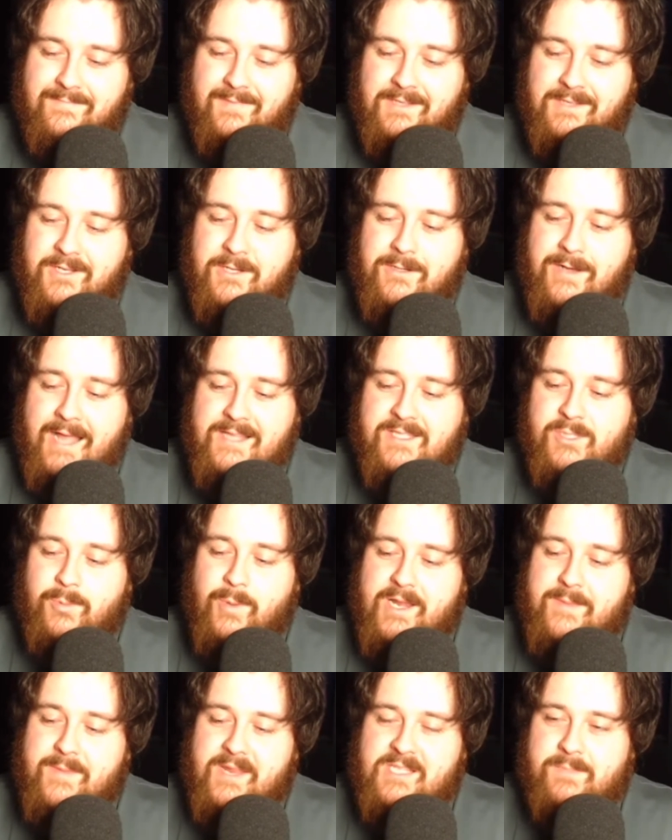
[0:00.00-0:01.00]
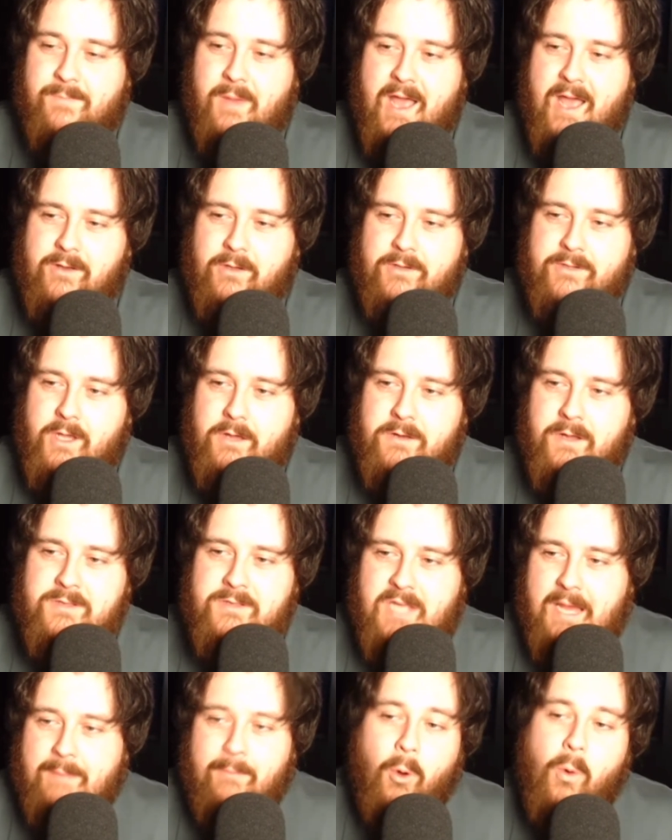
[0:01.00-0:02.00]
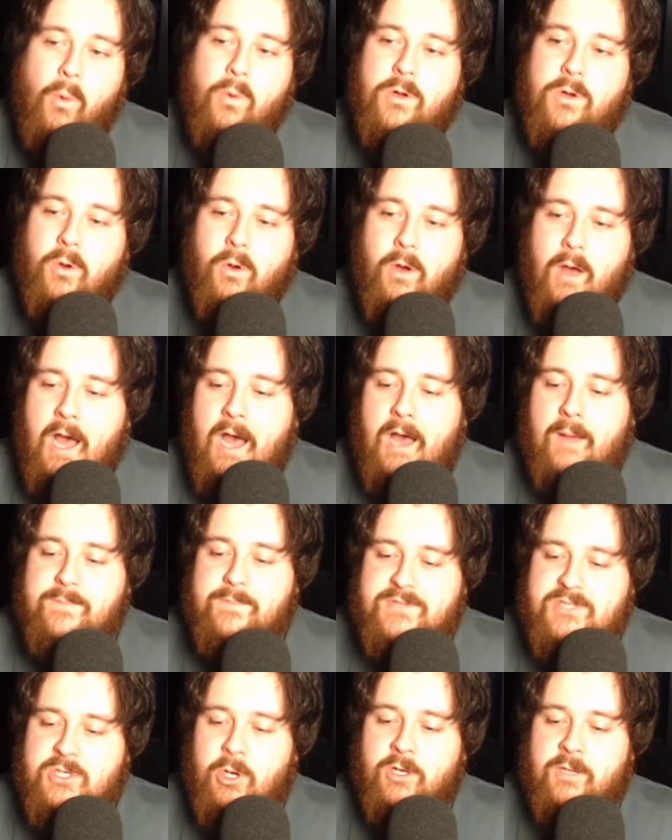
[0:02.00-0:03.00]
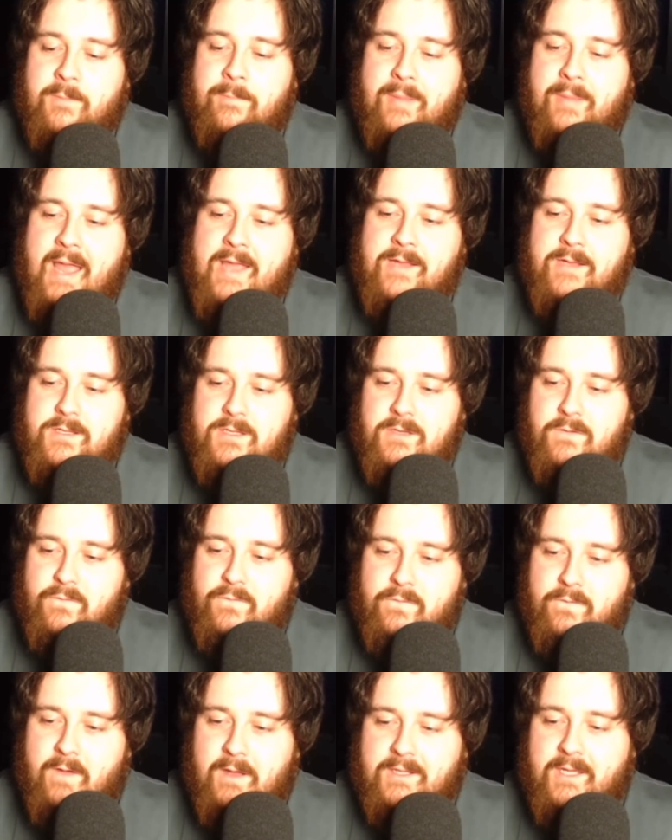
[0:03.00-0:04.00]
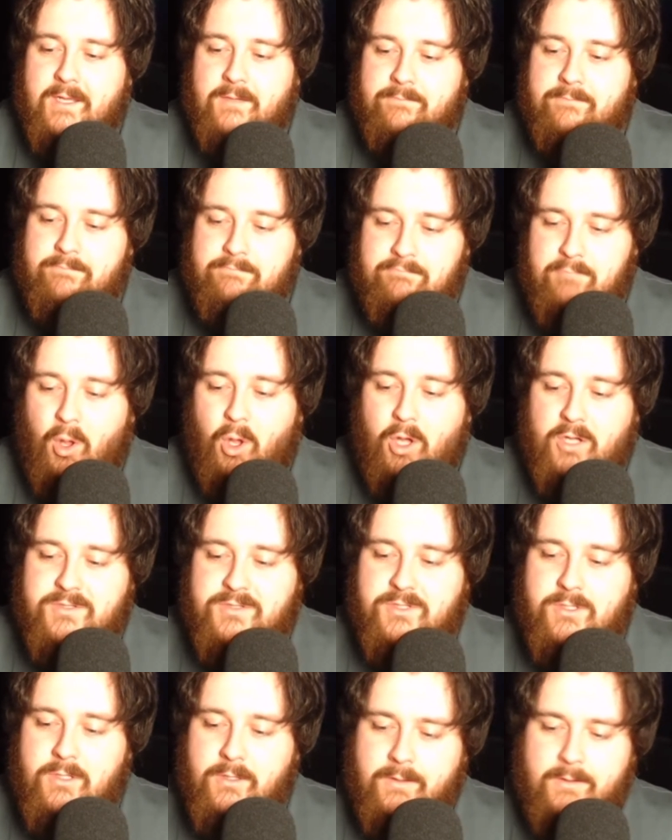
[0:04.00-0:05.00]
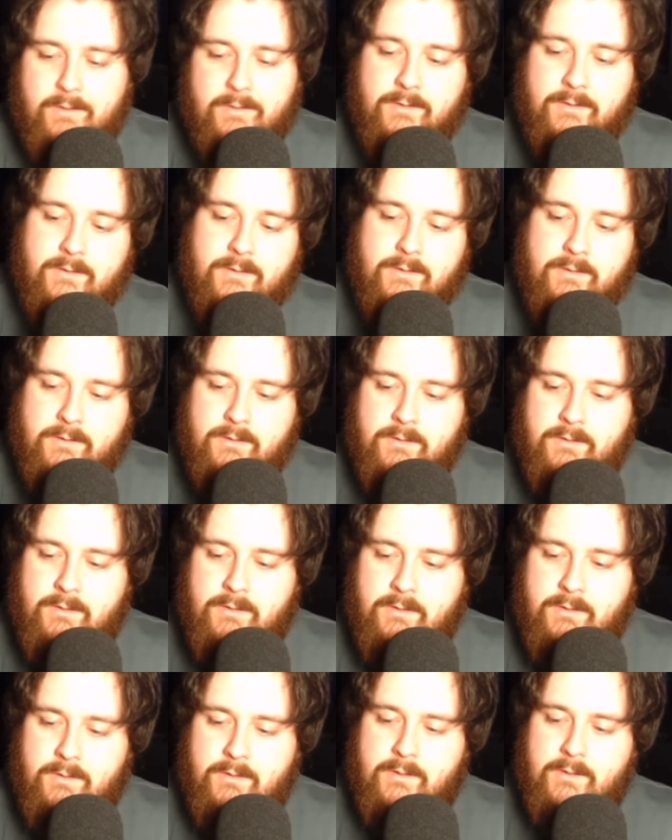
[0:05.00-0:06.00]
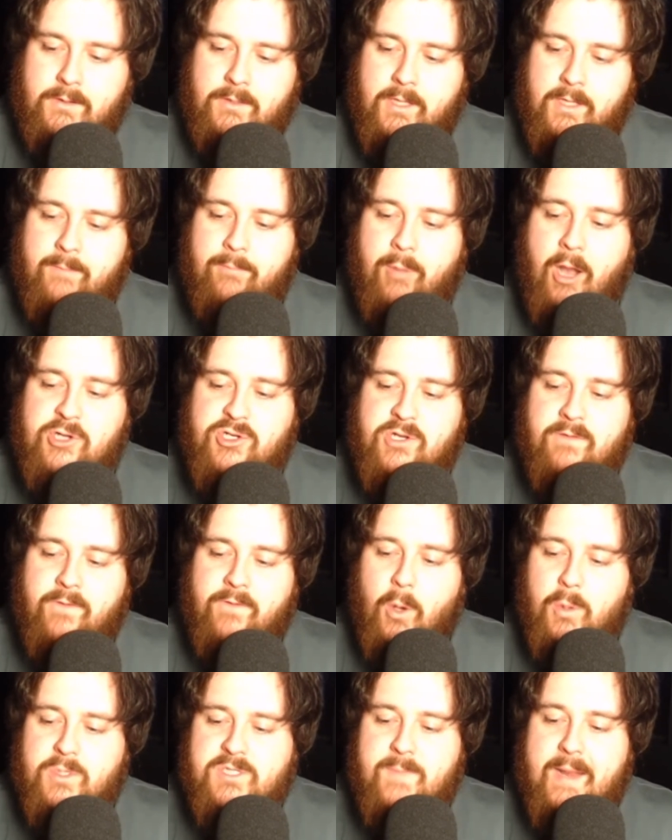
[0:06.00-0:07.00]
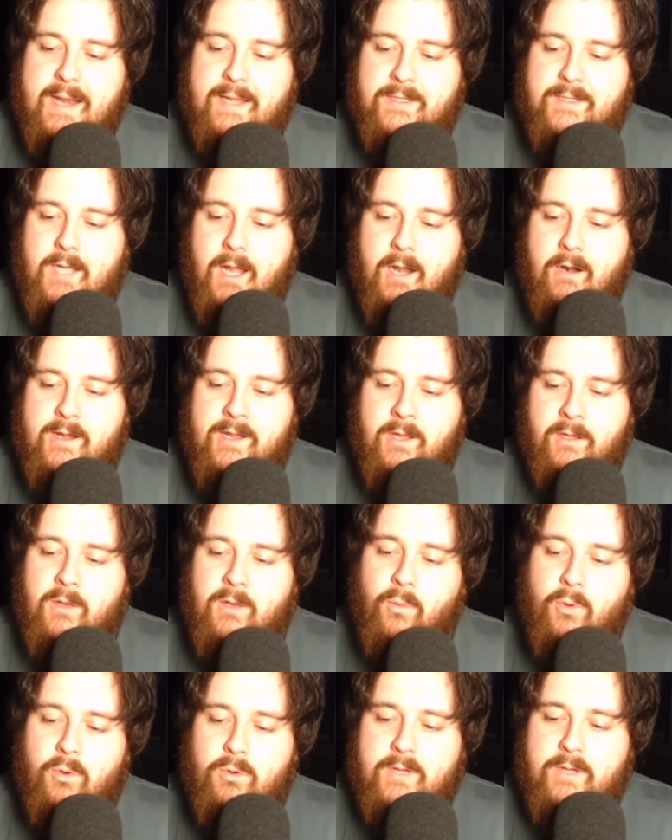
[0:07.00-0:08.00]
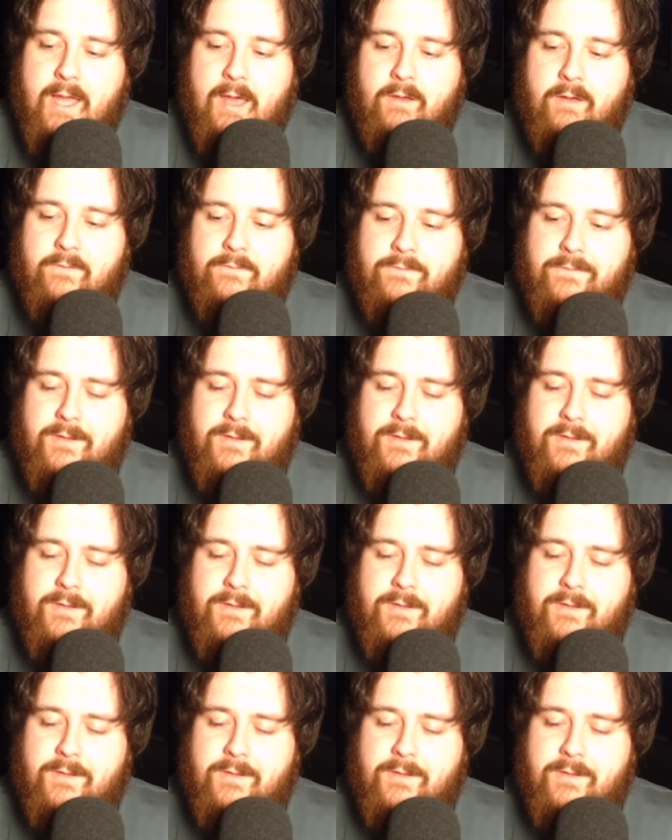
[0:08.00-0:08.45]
Dude, like 20 minutes behind on donos. I'm all caught up. Stop complaining, you fucking bot. Impression of Volk smelling curry on the walkout.